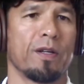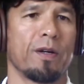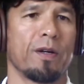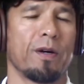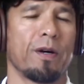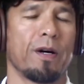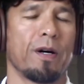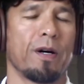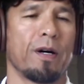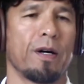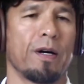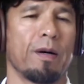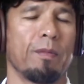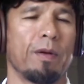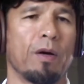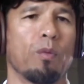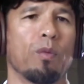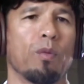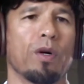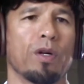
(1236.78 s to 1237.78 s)
Um,
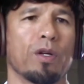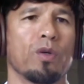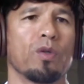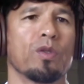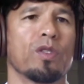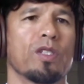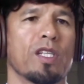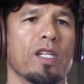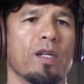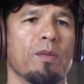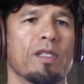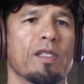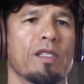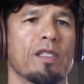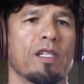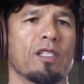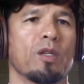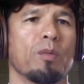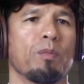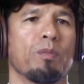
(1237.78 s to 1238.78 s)
and we're using them in
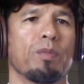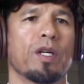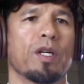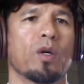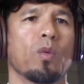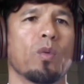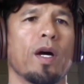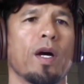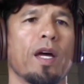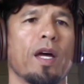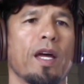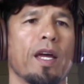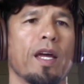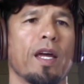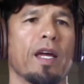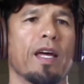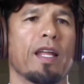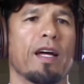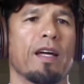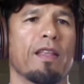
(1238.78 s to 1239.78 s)
such a big way,
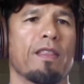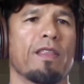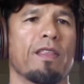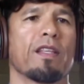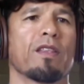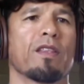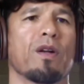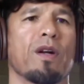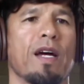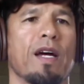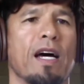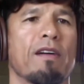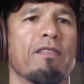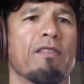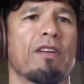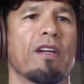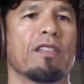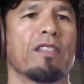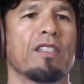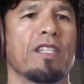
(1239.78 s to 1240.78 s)
and I think they're having
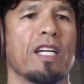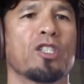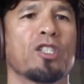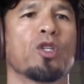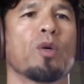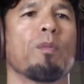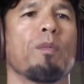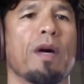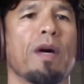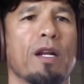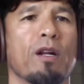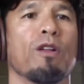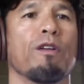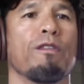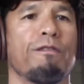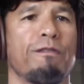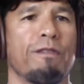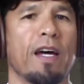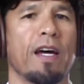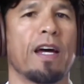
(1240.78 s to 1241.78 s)
a detrimental
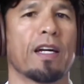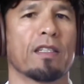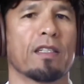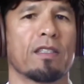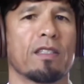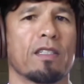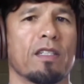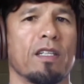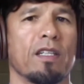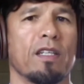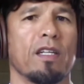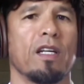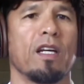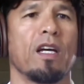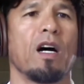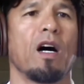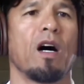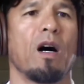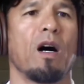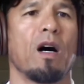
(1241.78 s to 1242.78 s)
effect
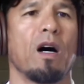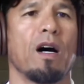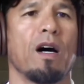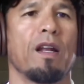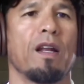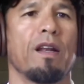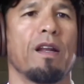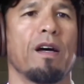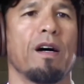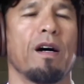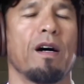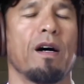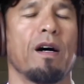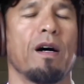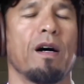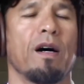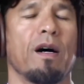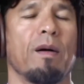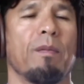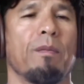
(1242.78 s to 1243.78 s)
on
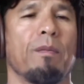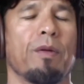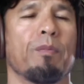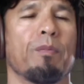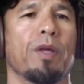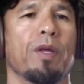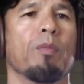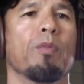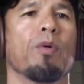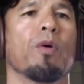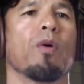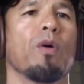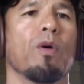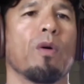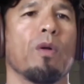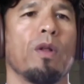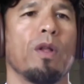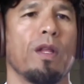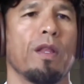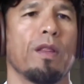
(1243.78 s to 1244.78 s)
uh, the
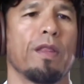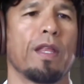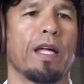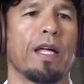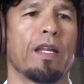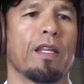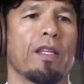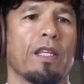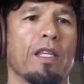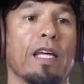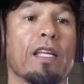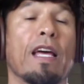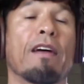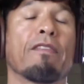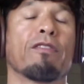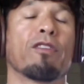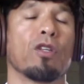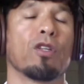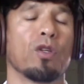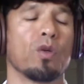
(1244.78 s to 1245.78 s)
people that that have
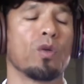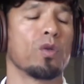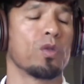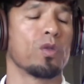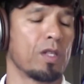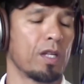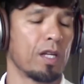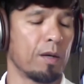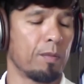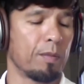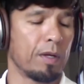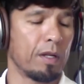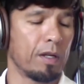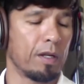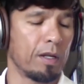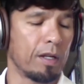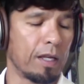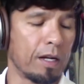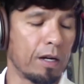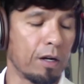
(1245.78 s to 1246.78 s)
to use them and,
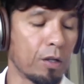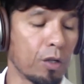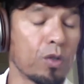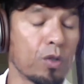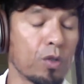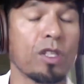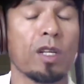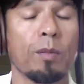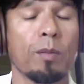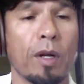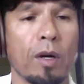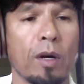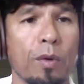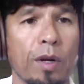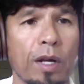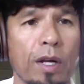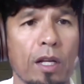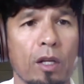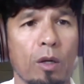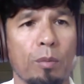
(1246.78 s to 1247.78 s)
and are using them on a
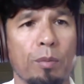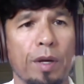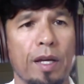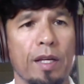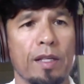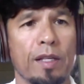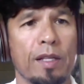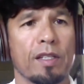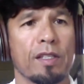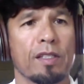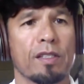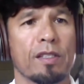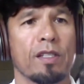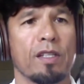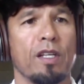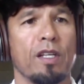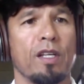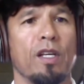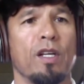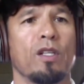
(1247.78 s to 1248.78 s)
regular basis.
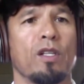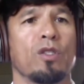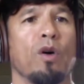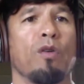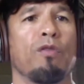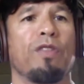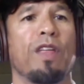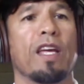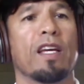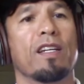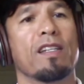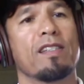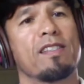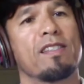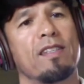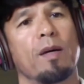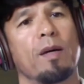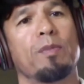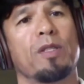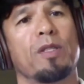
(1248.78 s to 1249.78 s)
So if they could
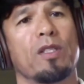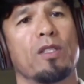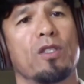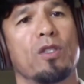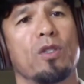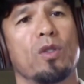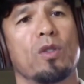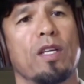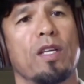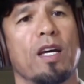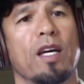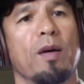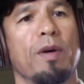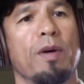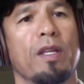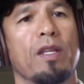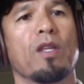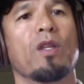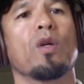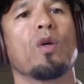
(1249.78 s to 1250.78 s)
substitute them
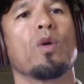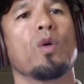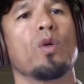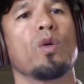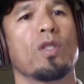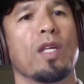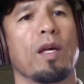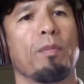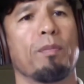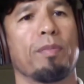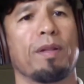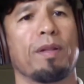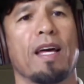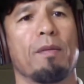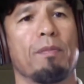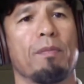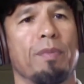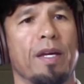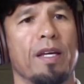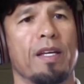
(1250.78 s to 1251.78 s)
and use a
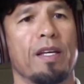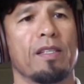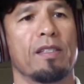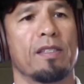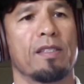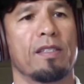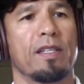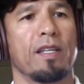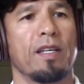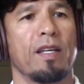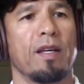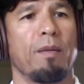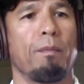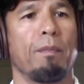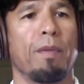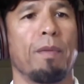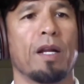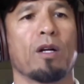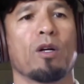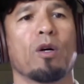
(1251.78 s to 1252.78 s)
plant-based
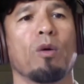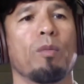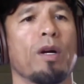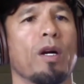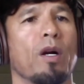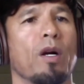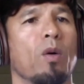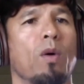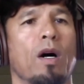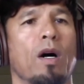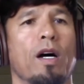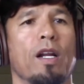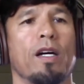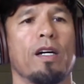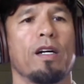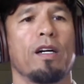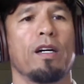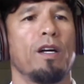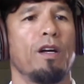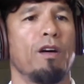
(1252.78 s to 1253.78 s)
medical
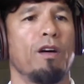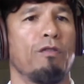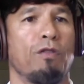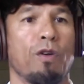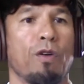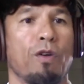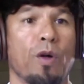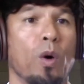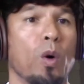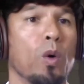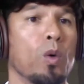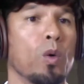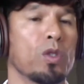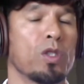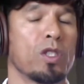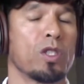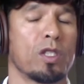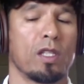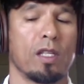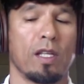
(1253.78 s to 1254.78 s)
marijuana for
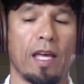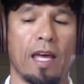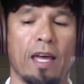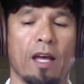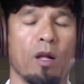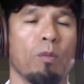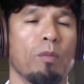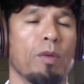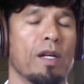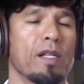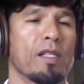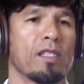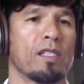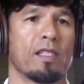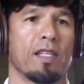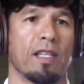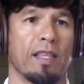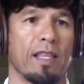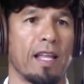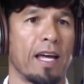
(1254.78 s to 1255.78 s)
those ailments
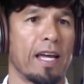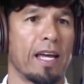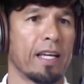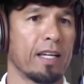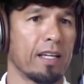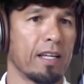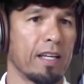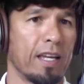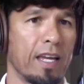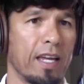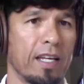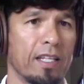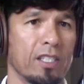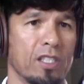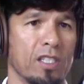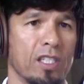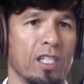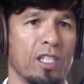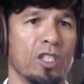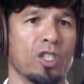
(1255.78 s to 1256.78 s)
like
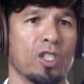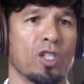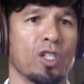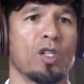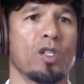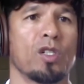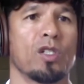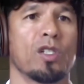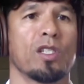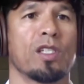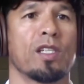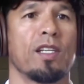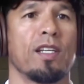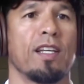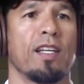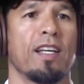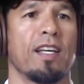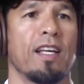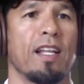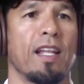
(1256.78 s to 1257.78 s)
seizures,
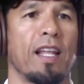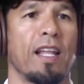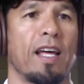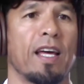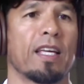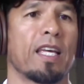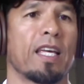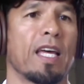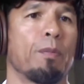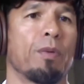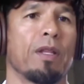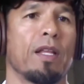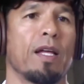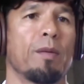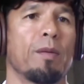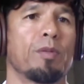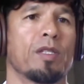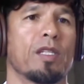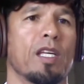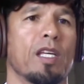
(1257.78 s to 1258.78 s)
like
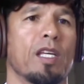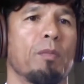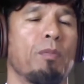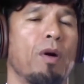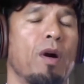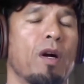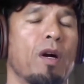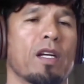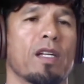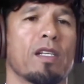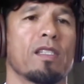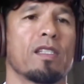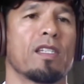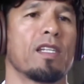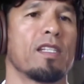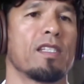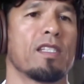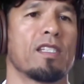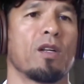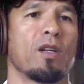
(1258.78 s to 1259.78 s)
epilepsy,
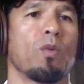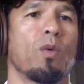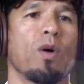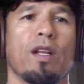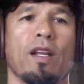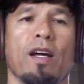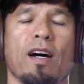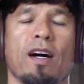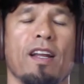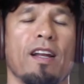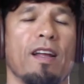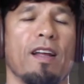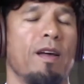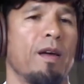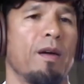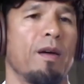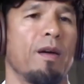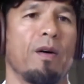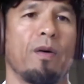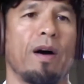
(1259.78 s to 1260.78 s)
Parkinson's and whatnot,
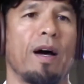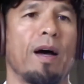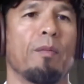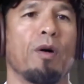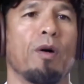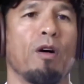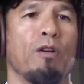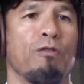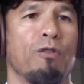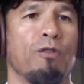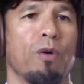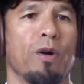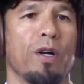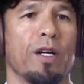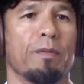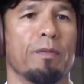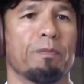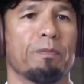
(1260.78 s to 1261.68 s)
I'm all for it.